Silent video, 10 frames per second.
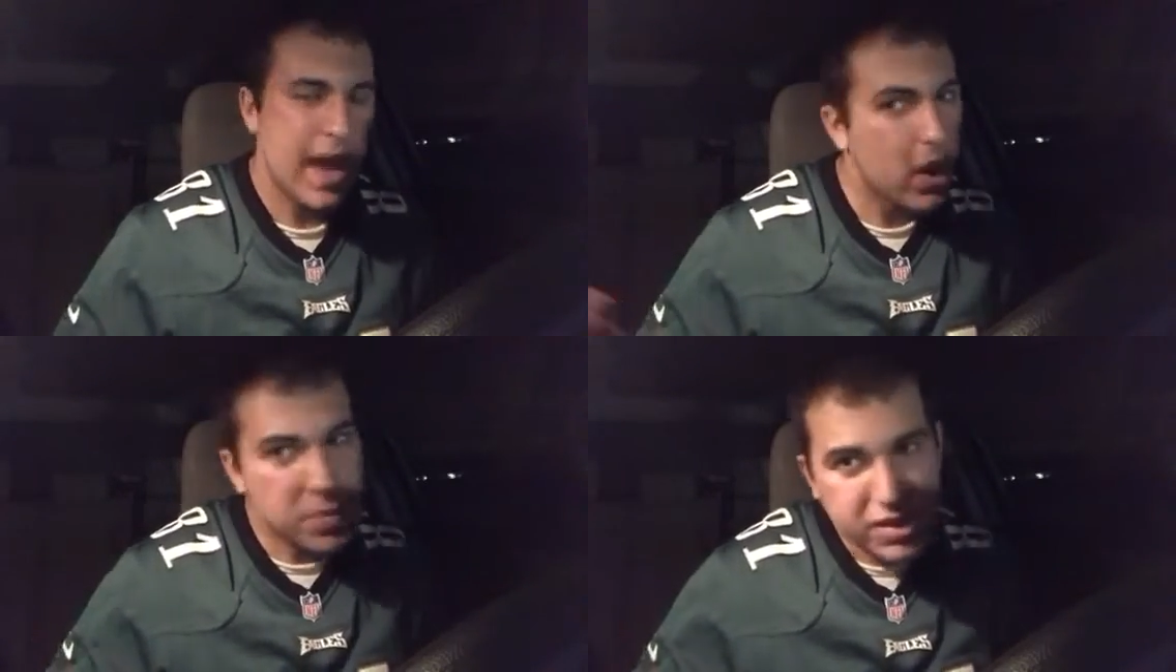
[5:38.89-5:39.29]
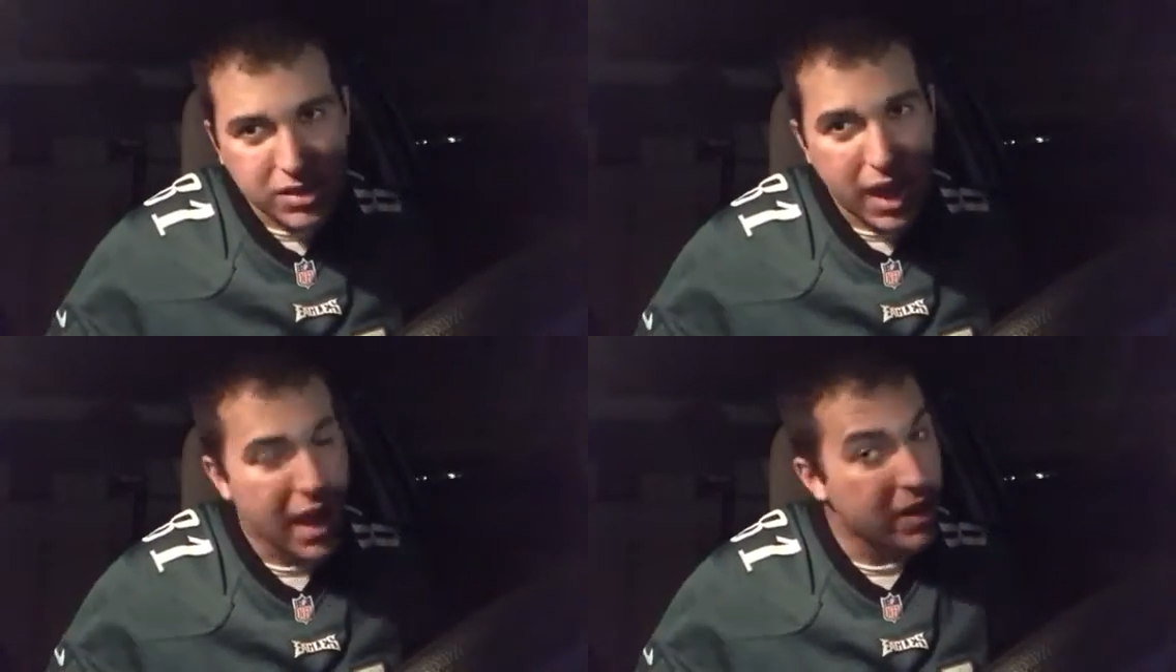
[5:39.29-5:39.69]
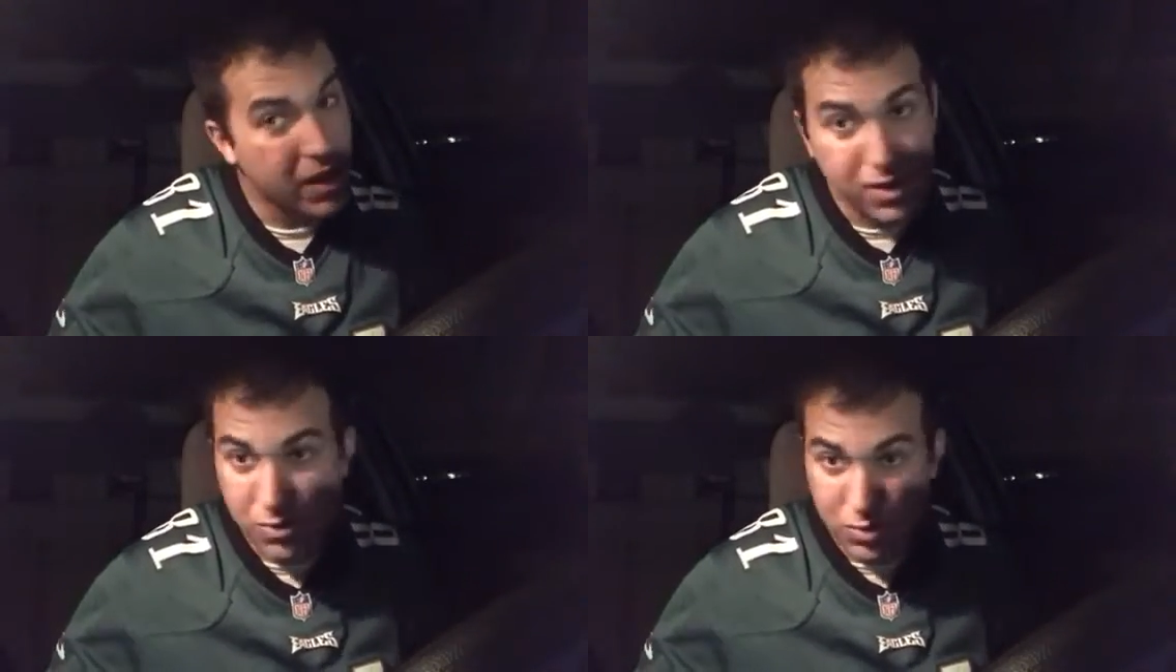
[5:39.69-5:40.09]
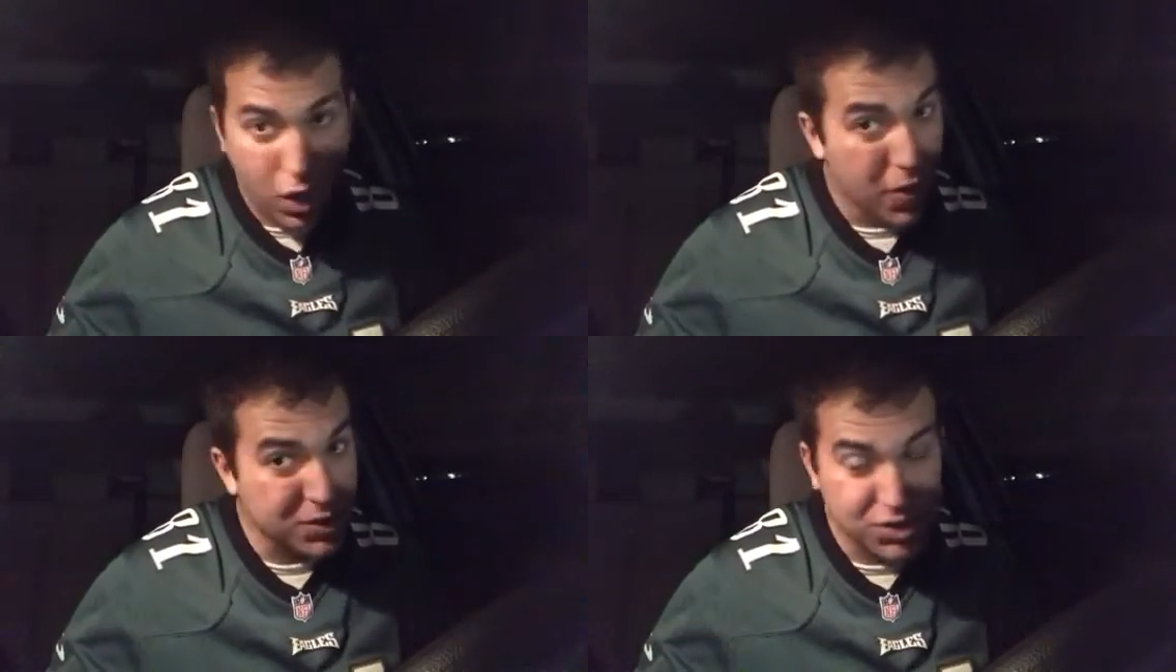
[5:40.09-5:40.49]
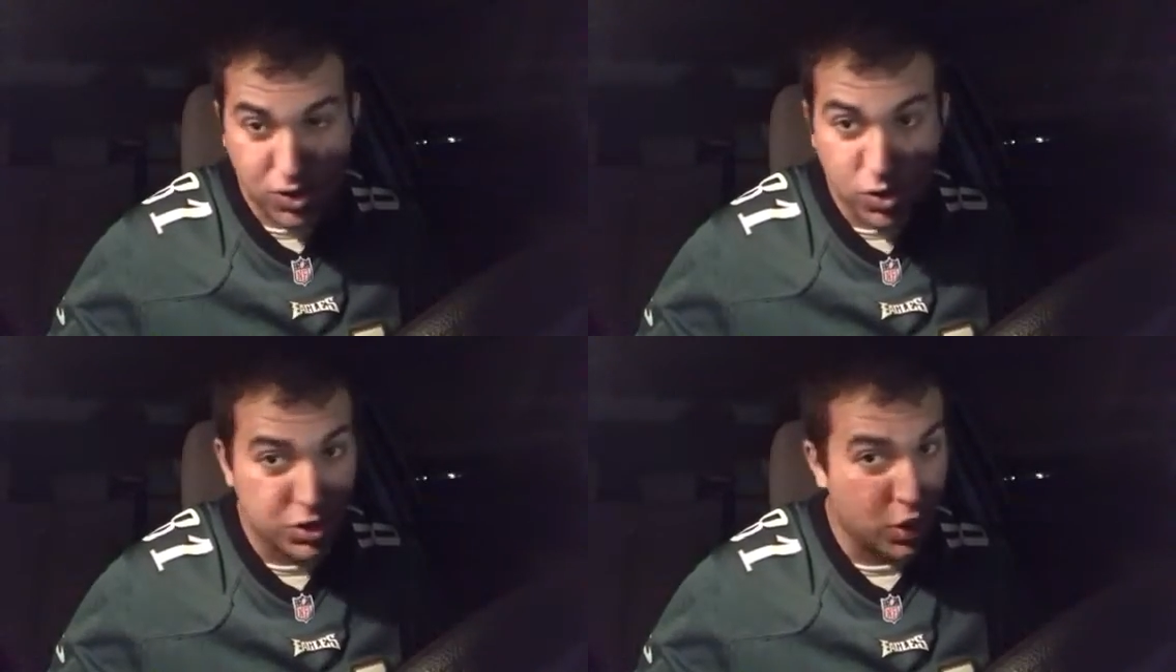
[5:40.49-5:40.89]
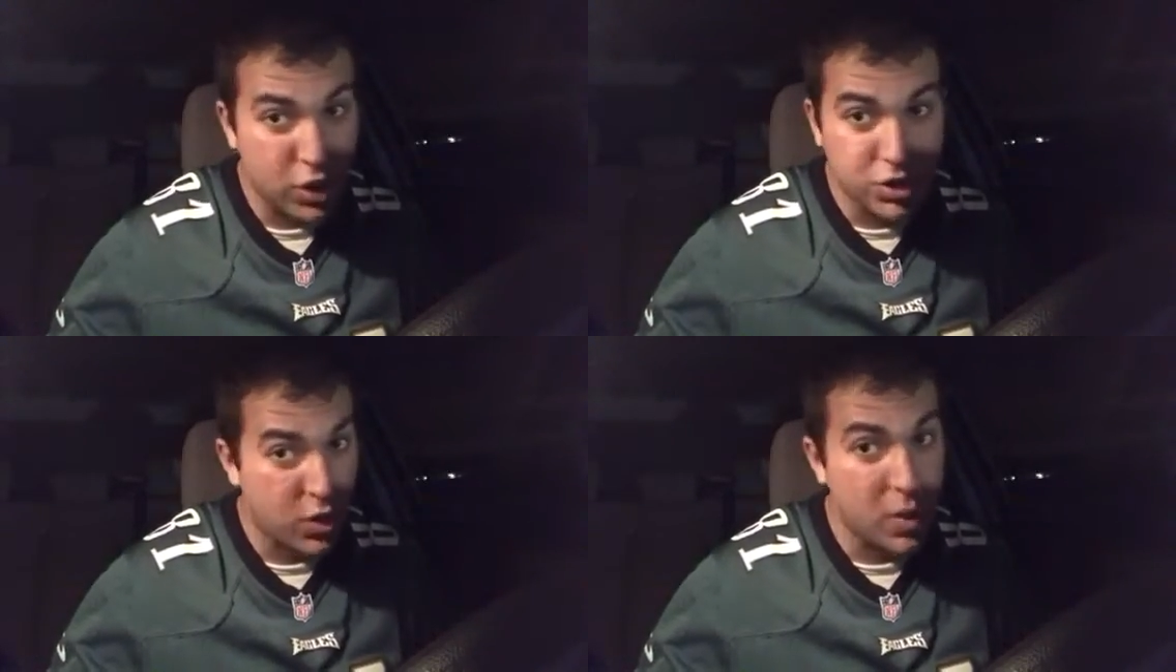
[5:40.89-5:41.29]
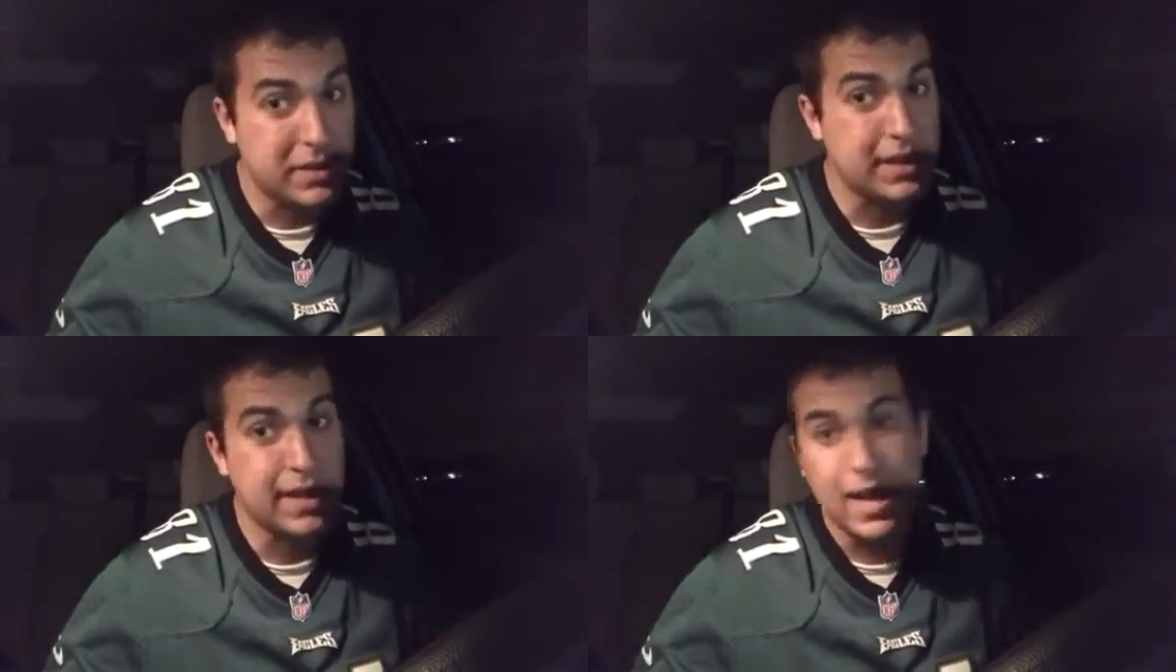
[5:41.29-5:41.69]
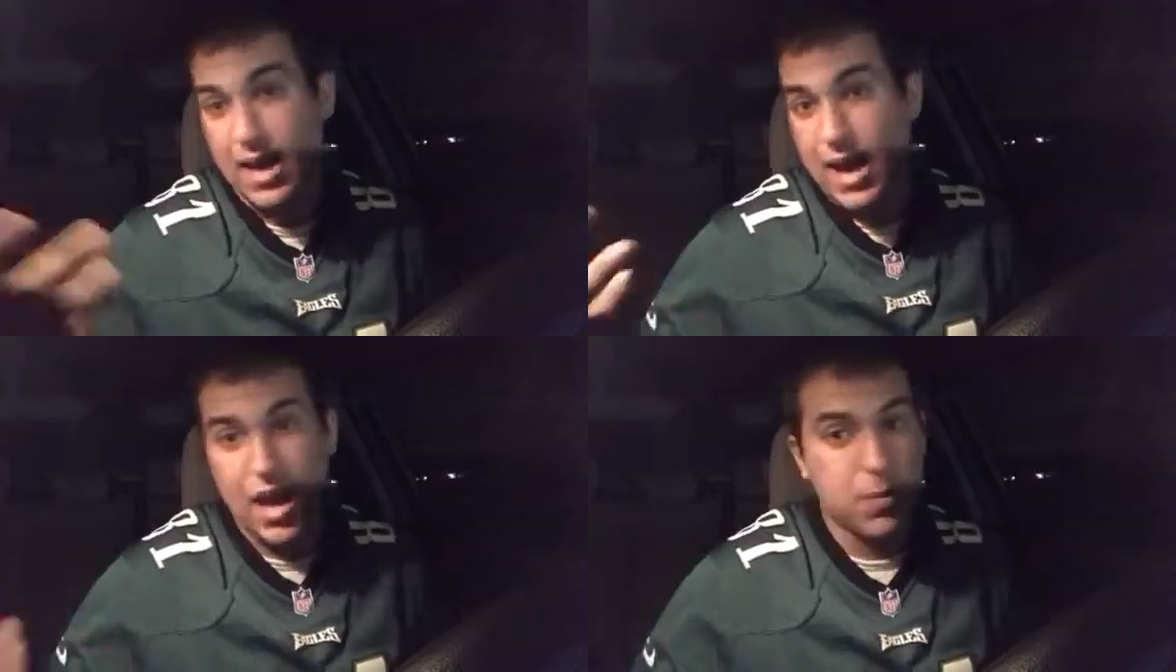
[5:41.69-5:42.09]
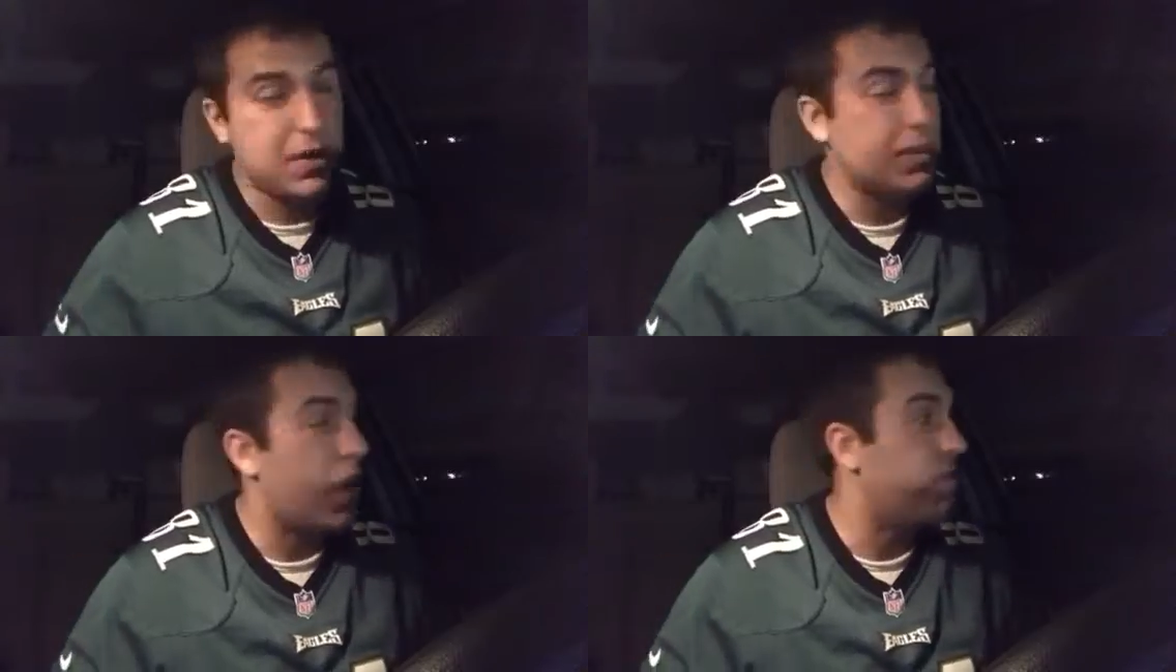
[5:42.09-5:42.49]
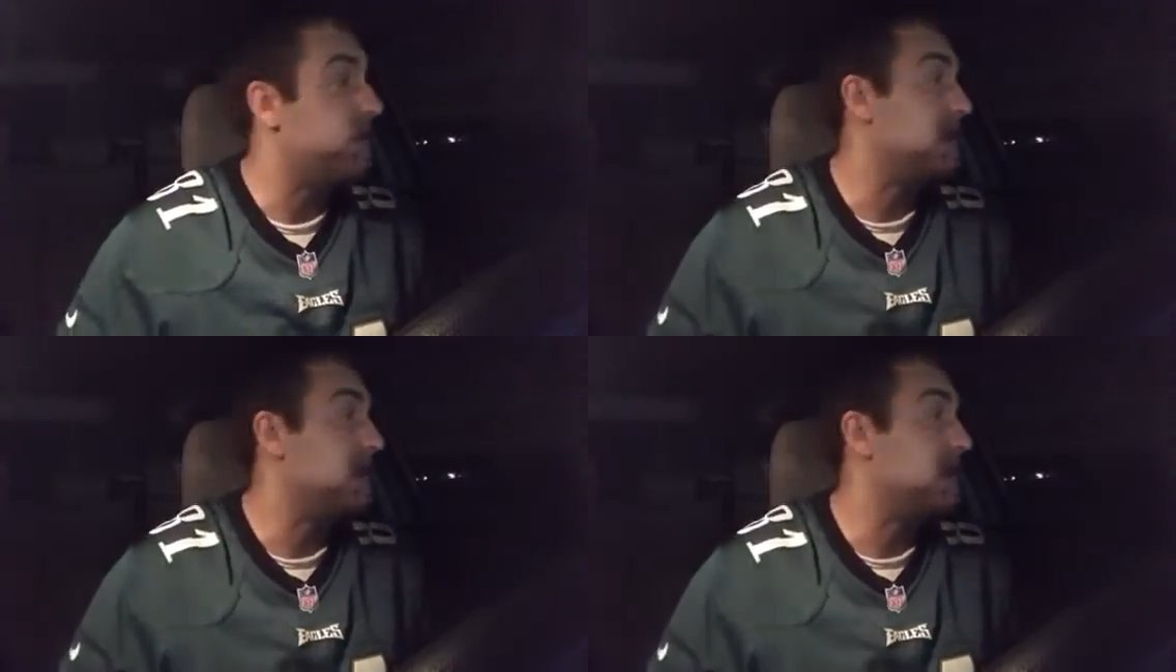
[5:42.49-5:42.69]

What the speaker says: It'll be, regardless of who's hurt and who isn't, that'll be tough.